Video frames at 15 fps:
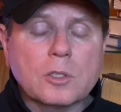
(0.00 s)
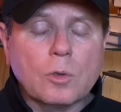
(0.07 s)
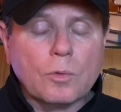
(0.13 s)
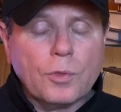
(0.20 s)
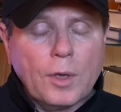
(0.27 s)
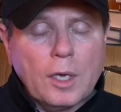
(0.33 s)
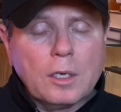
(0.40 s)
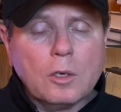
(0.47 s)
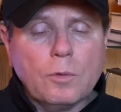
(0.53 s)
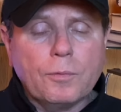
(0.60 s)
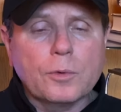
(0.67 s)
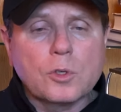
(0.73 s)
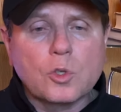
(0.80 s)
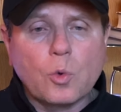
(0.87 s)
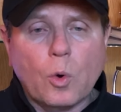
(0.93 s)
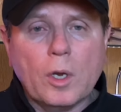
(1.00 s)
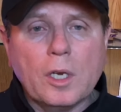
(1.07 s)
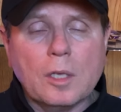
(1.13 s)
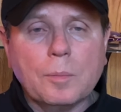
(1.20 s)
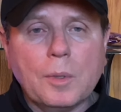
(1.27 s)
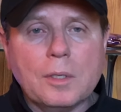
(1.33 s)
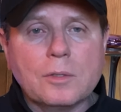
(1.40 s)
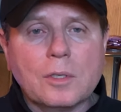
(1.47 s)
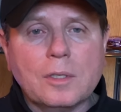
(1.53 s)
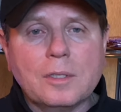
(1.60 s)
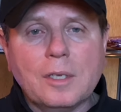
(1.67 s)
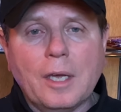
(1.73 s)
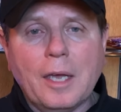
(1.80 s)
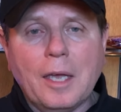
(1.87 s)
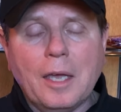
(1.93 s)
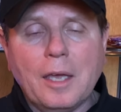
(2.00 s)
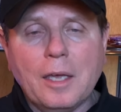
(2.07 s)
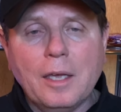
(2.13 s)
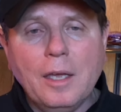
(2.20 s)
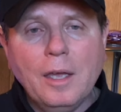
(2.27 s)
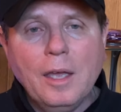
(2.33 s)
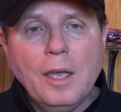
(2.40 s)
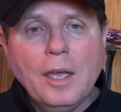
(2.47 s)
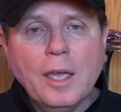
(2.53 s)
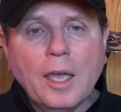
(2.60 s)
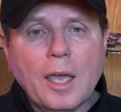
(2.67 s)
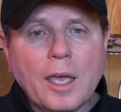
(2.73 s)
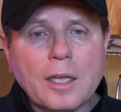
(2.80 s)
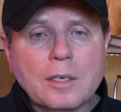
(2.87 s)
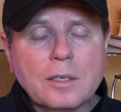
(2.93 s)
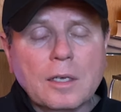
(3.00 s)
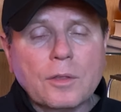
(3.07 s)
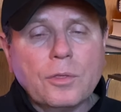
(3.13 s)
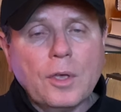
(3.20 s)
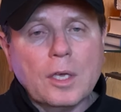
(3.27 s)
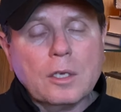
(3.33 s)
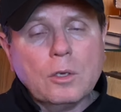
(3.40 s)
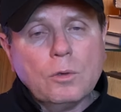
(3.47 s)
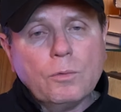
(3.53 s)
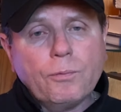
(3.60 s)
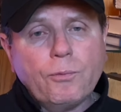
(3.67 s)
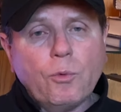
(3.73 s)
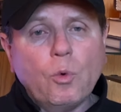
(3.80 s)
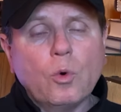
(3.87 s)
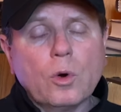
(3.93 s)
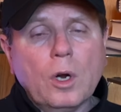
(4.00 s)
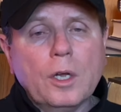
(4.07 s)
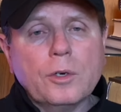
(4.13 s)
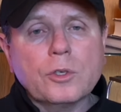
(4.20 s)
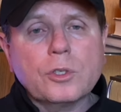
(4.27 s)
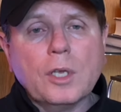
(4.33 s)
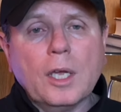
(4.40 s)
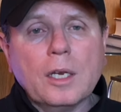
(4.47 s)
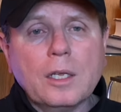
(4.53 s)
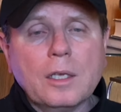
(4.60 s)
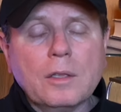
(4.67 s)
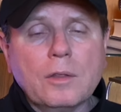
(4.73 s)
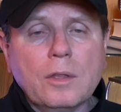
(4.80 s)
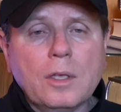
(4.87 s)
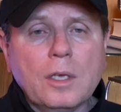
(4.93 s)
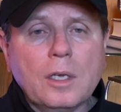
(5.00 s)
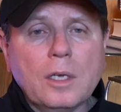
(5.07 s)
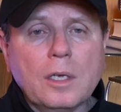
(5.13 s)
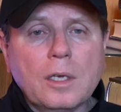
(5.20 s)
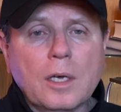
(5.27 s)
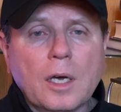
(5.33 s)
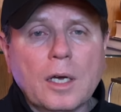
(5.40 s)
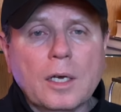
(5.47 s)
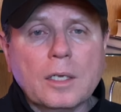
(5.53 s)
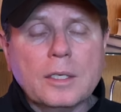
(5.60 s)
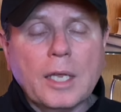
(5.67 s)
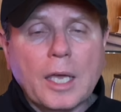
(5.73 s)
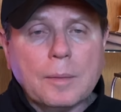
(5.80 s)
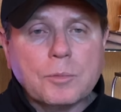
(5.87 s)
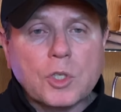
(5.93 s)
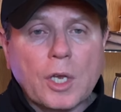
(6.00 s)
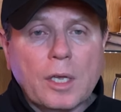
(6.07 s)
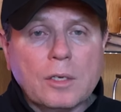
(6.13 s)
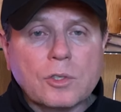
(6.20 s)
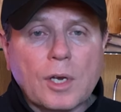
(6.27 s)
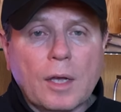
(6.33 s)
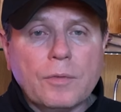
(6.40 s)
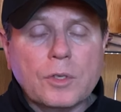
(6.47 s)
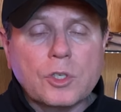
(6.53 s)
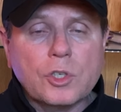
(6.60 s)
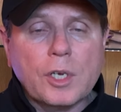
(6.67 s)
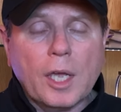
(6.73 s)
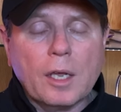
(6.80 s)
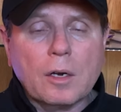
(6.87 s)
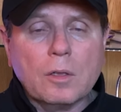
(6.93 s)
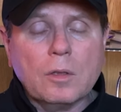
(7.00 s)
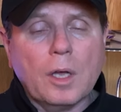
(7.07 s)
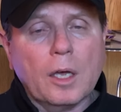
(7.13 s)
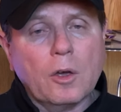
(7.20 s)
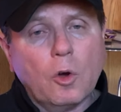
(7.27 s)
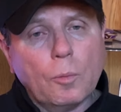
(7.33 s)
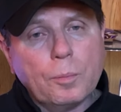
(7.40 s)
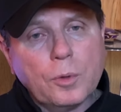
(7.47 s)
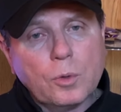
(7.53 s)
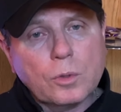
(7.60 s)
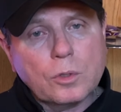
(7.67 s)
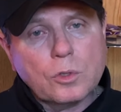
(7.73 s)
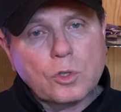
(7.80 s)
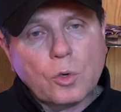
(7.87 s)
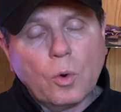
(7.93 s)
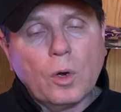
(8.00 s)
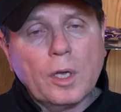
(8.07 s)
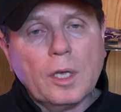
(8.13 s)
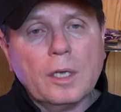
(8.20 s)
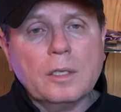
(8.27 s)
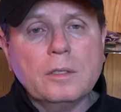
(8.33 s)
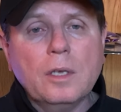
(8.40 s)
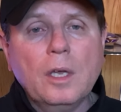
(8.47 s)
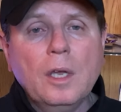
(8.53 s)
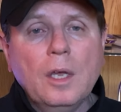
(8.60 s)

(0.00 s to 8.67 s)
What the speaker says: So thank you for joining me today, and thank you for understanding the name change on the channel. I hope you enjoy it.